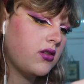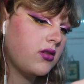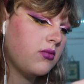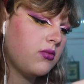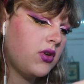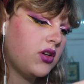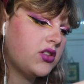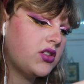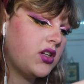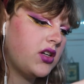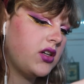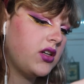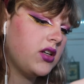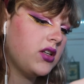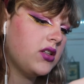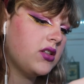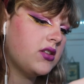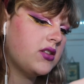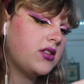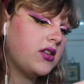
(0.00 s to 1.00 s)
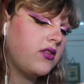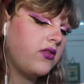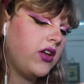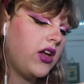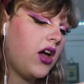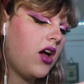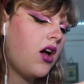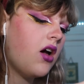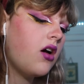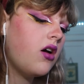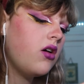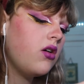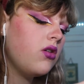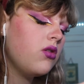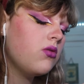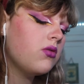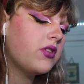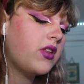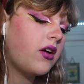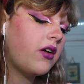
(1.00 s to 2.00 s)
Marsha and Sylvia.
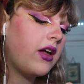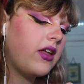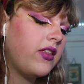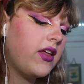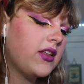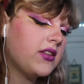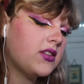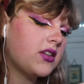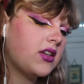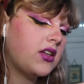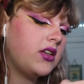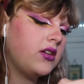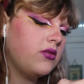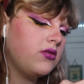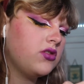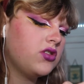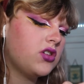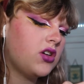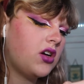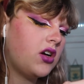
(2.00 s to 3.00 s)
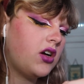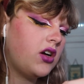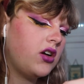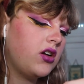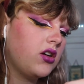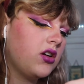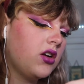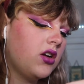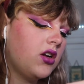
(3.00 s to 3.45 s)
Oh, okay, that's a cute shirt.